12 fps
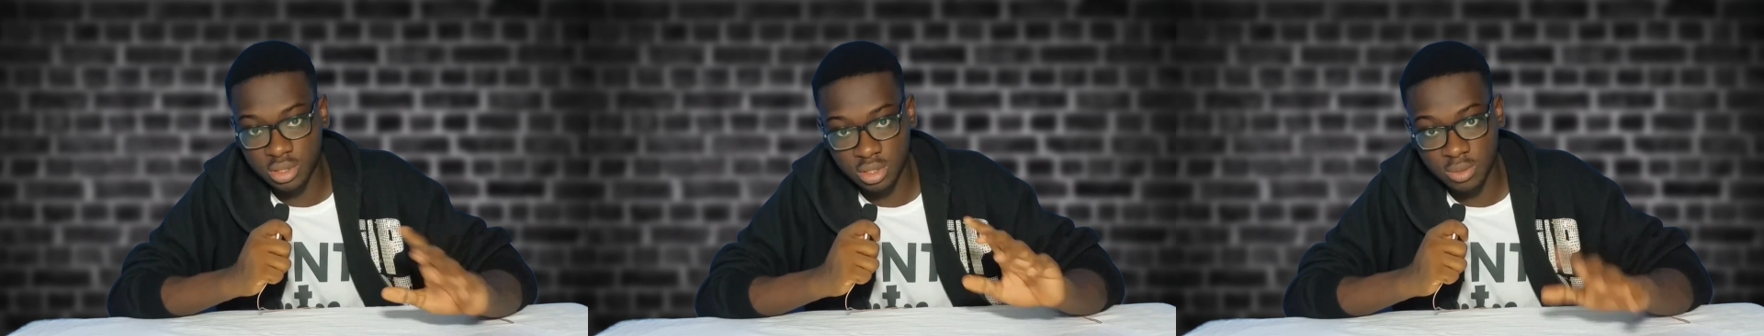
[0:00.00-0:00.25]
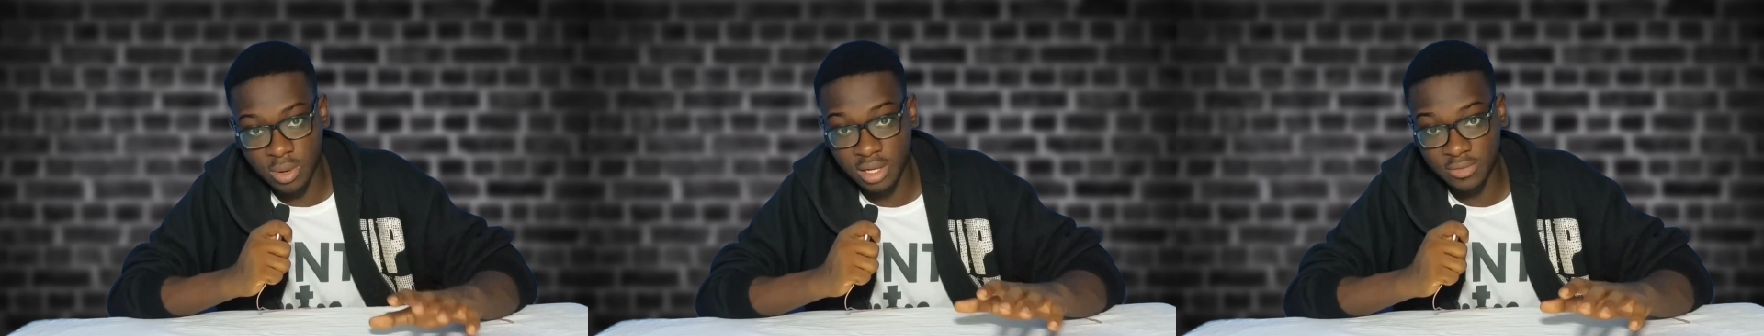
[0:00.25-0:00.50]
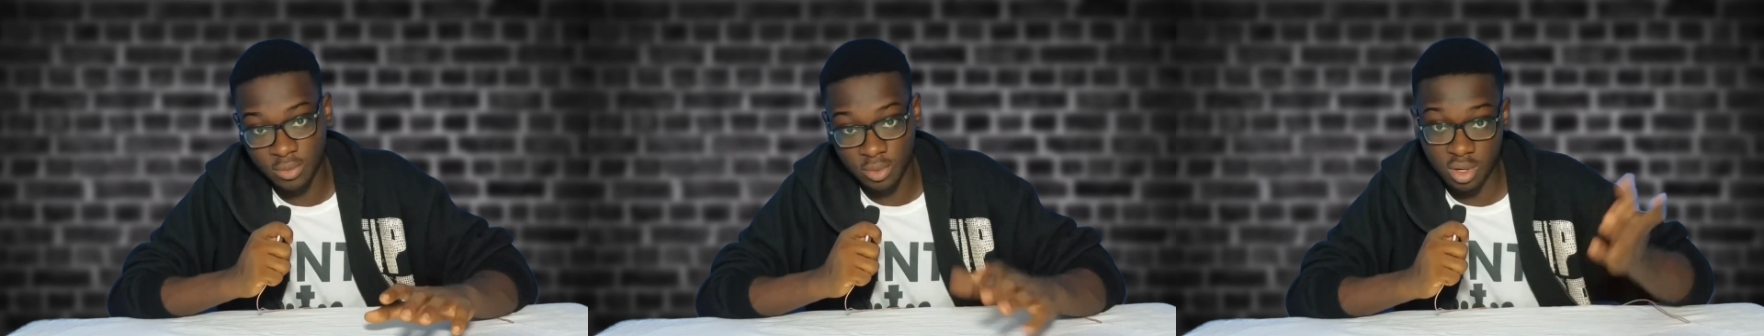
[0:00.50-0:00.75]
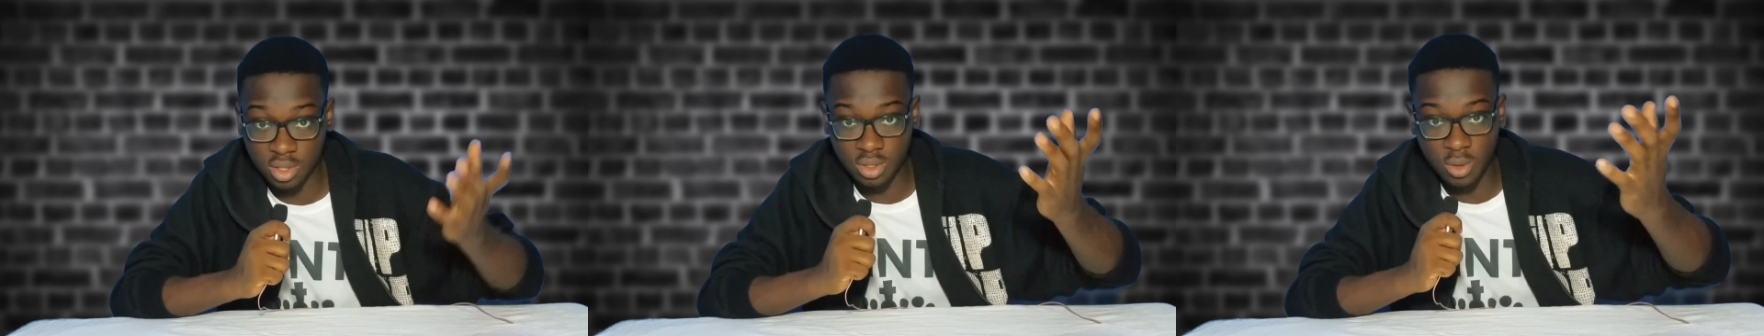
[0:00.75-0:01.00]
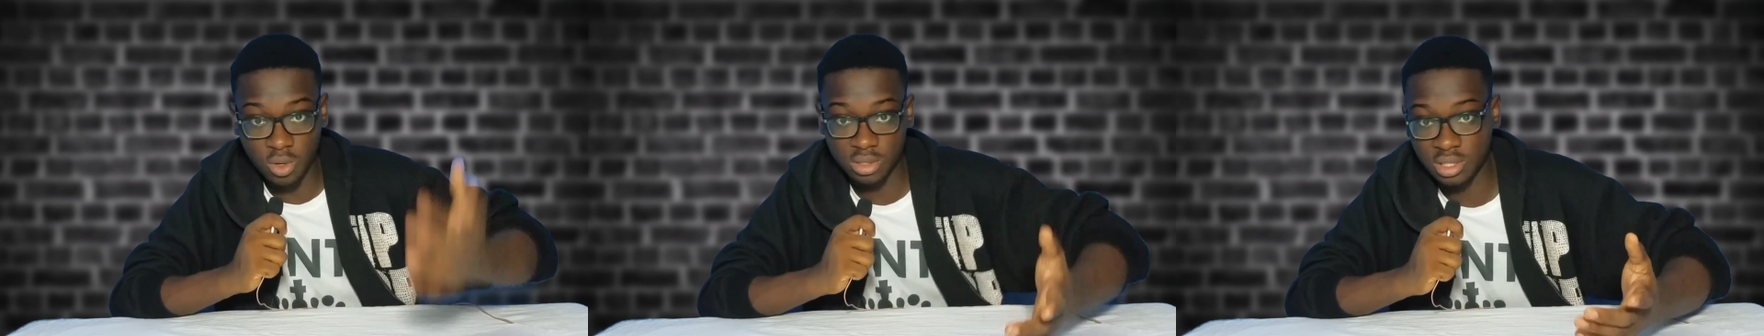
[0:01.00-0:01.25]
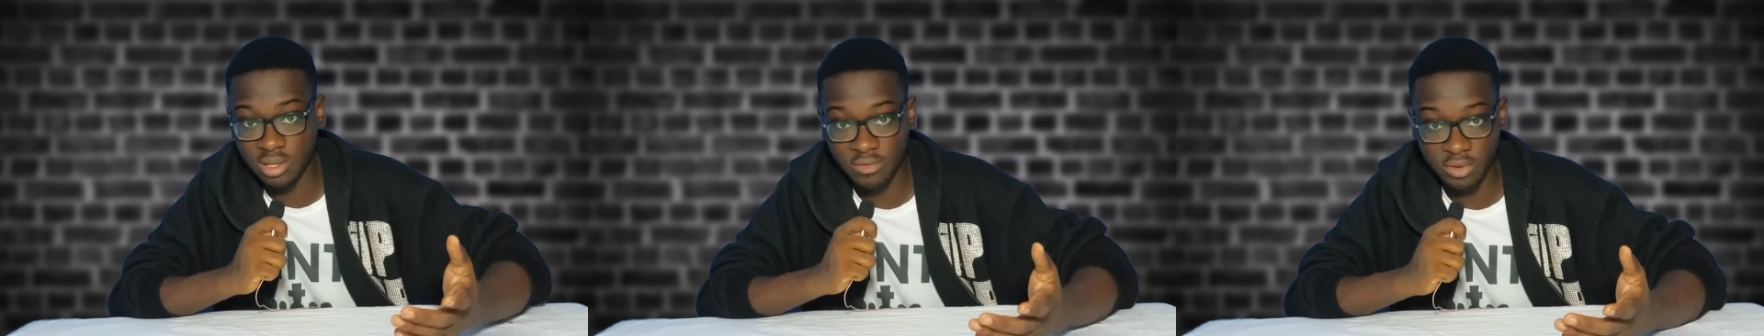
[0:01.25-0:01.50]
a smartphone because you're
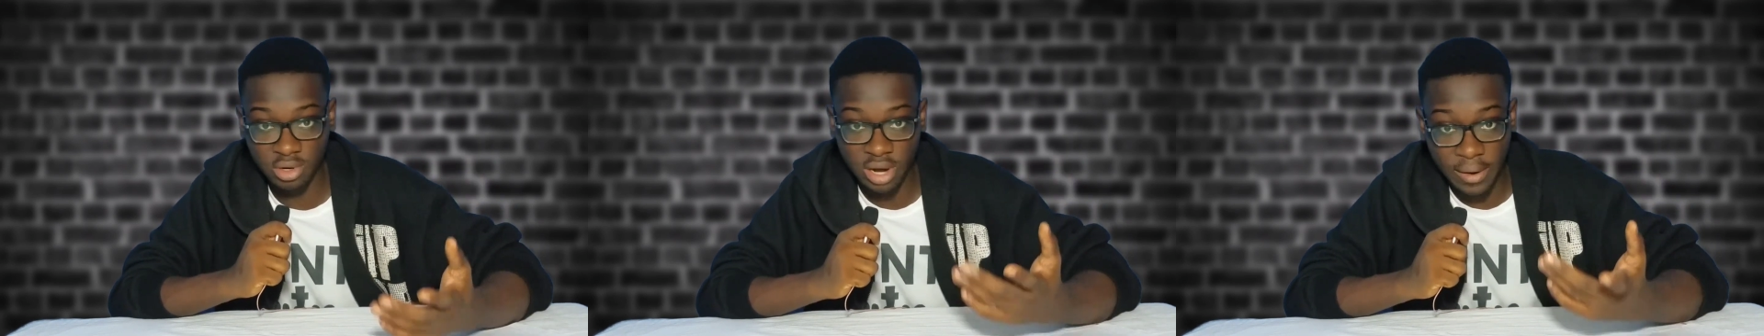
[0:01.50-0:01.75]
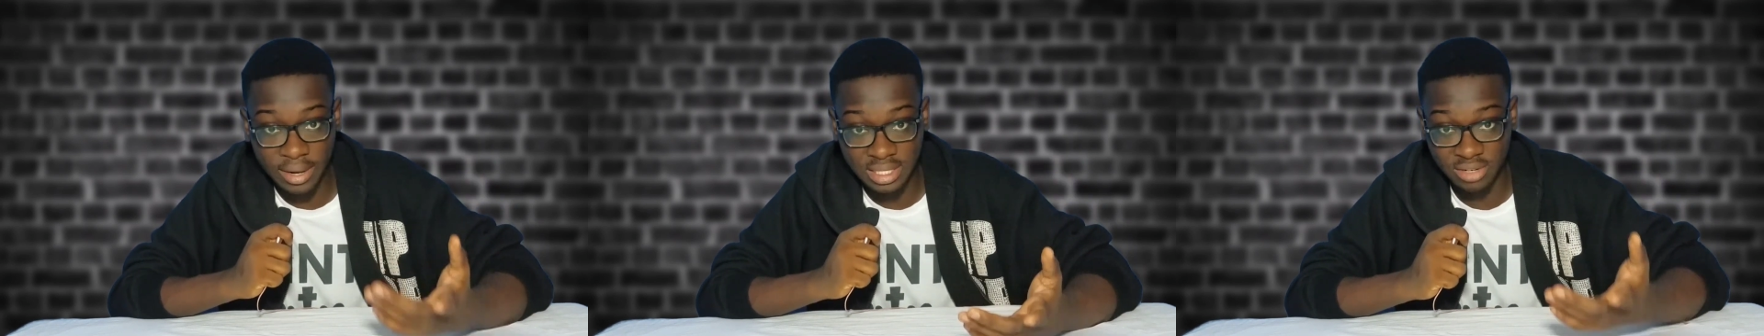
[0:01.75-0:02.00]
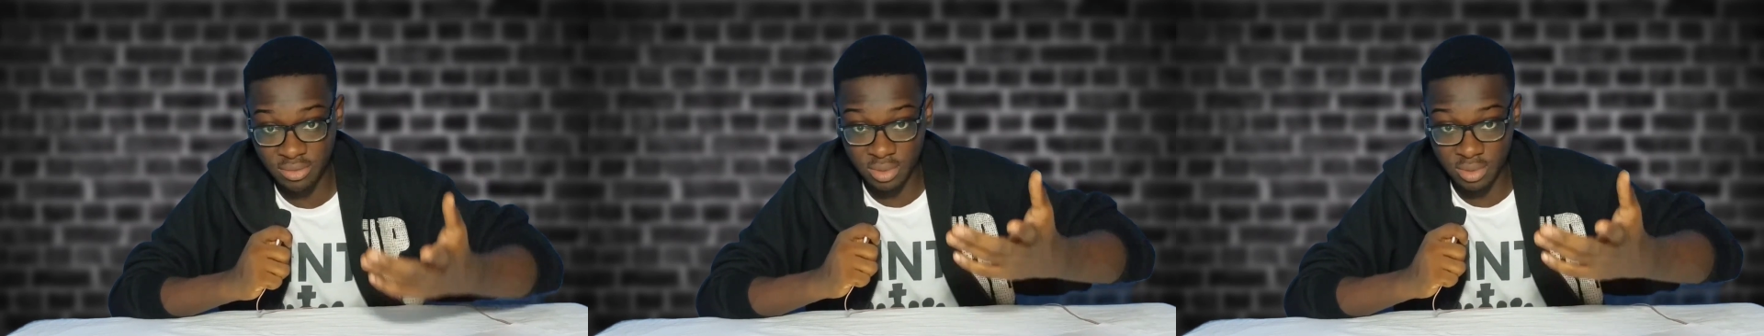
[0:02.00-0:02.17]
watching the video directly from